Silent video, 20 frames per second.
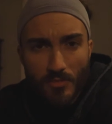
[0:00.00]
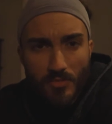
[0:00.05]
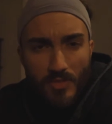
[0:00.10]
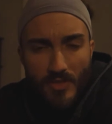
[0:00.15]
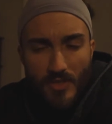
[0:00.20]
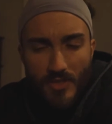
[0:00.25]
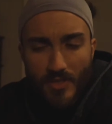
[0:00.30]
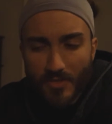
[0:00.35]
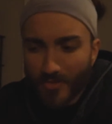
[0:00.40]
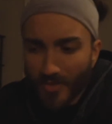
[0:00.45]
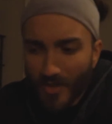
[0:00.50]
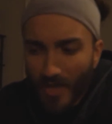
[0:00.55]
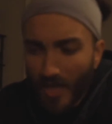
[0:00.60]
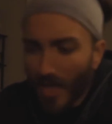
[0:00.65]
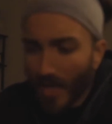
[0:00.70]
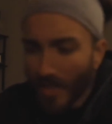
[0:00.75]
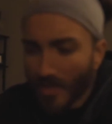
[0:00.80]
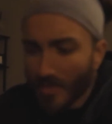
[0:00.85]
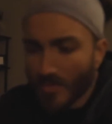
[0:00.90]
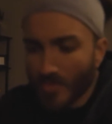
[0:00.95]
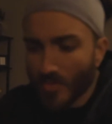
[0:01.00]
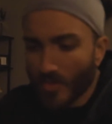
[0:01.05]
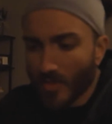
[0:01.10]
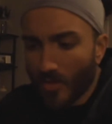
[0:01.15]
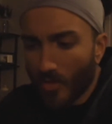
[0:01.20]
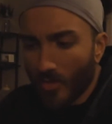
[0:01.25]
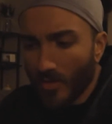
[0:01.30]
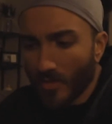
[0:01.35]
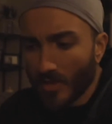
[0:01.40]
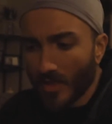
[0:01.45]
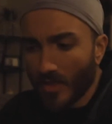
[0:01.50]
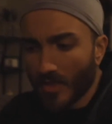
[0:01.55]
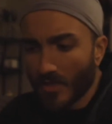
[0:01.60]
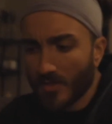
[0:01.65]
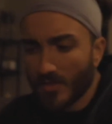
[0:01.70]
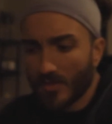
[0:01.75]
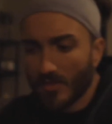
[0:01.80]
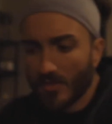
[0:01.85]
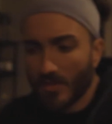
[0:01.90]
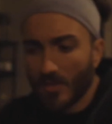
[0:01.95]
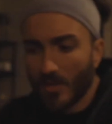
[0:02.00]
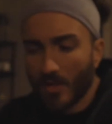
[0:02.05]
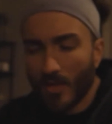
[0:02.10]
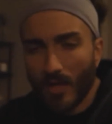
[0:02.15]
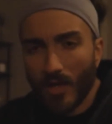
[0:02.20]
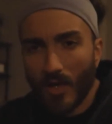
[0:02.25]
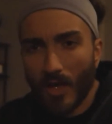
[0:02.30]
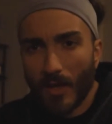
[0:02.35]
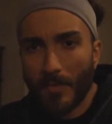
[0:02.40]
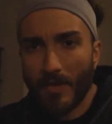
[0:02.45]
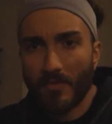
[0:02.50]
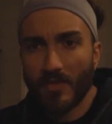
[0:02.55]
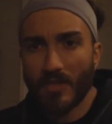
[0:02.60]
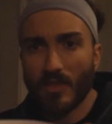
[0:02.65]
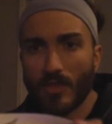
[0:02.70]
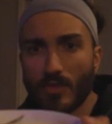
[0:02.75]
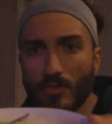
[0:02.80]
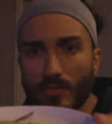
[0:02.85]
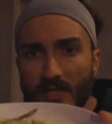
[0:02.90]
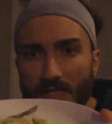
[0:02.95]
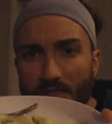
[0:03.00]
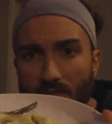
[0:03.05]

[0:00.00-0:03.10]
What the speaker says: completely forgot to record this. I'm having 3